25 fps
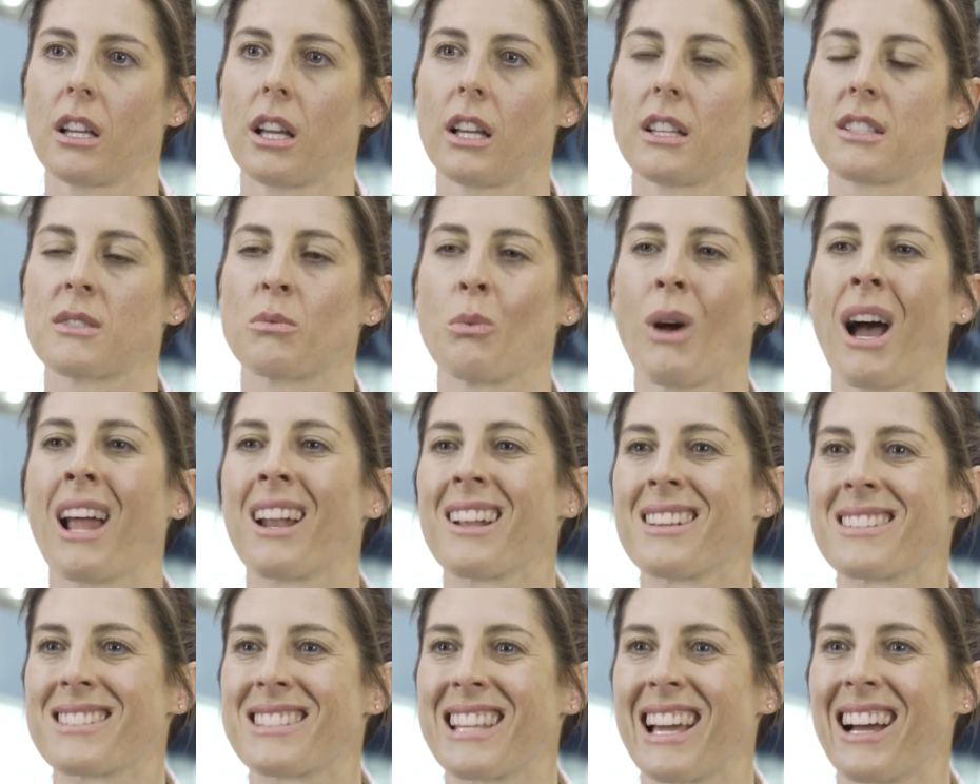as
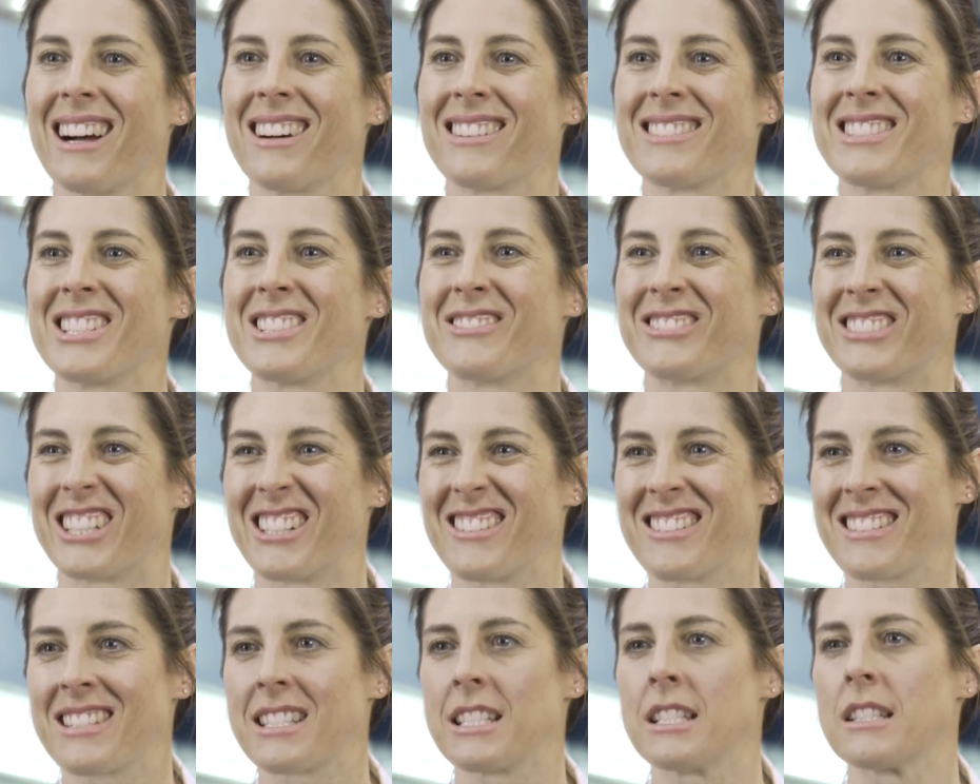well as our
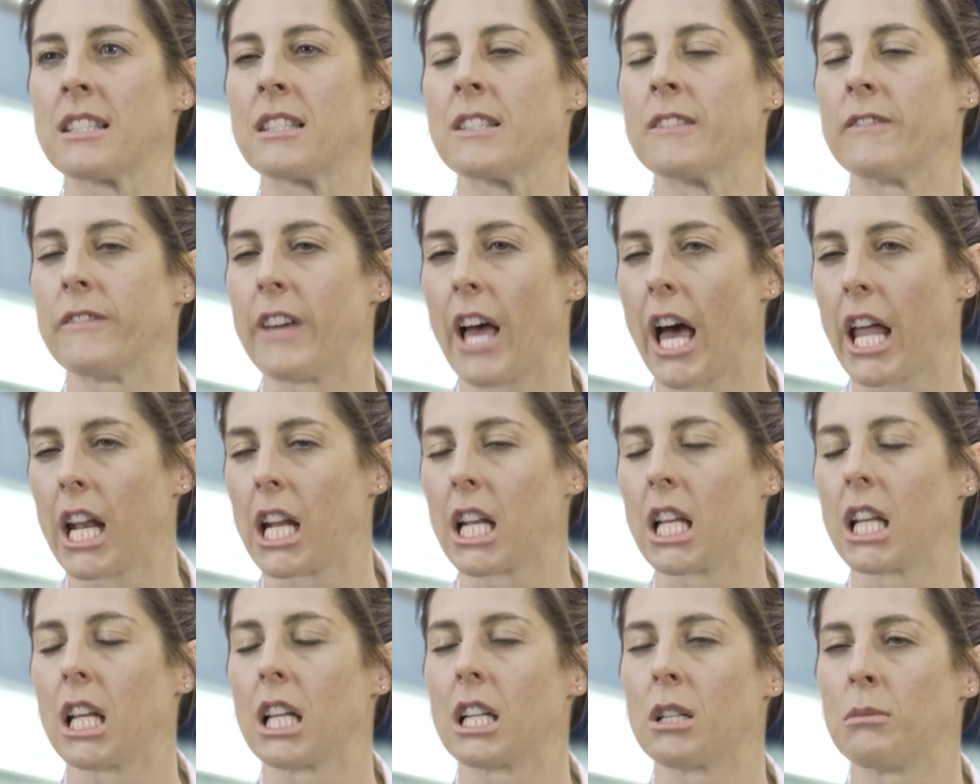neuroses and
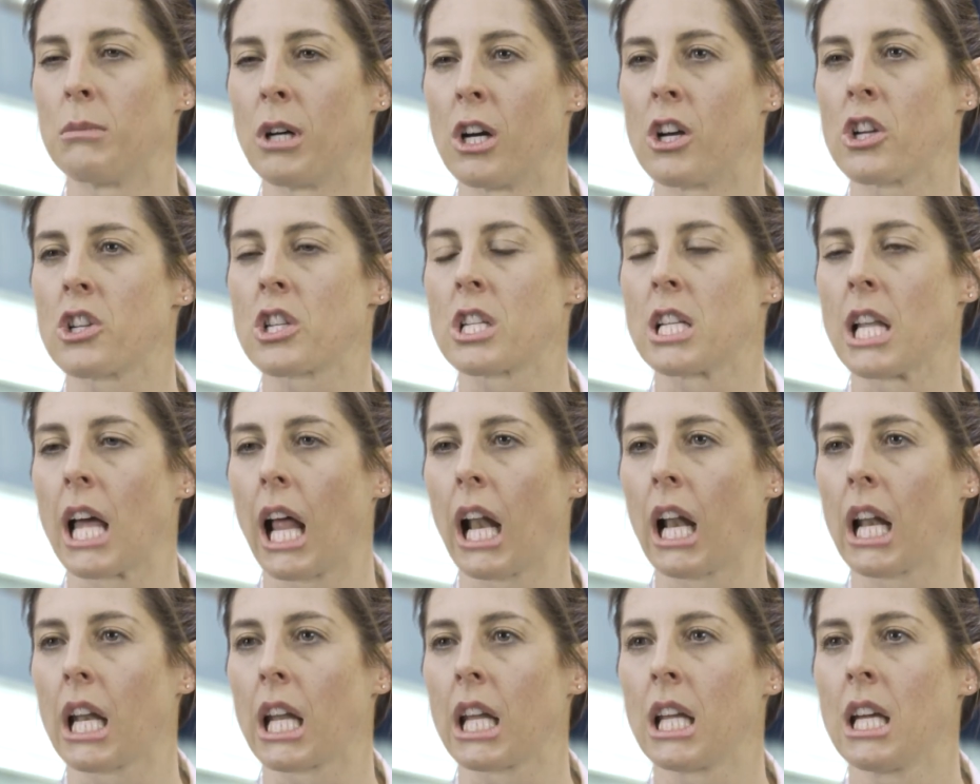vanity and
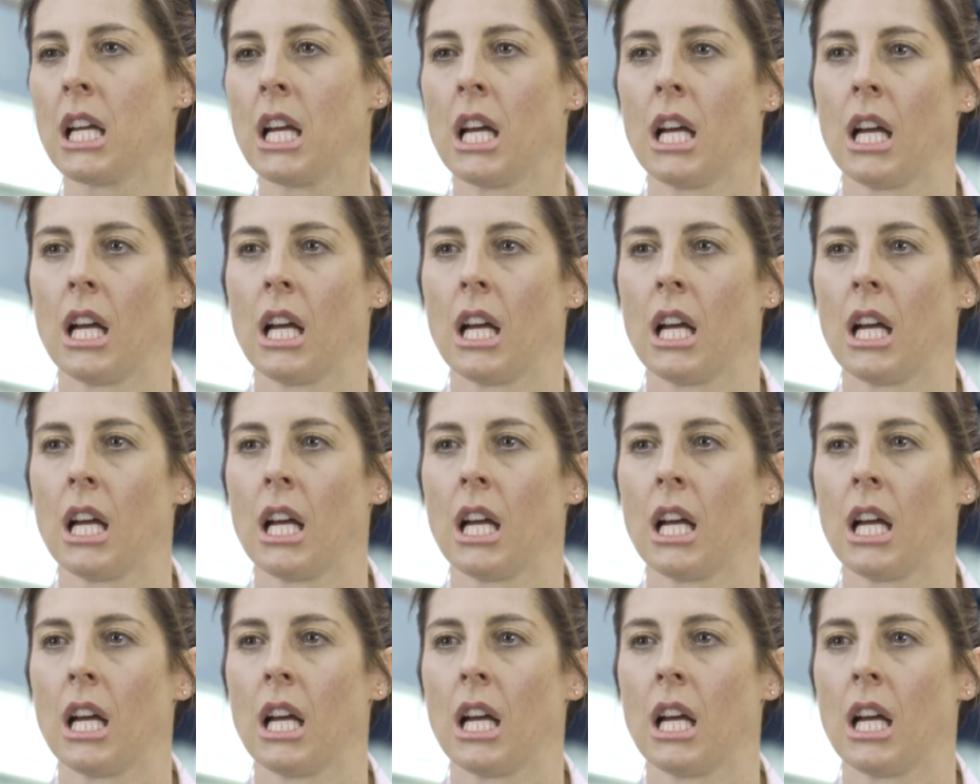emotionality.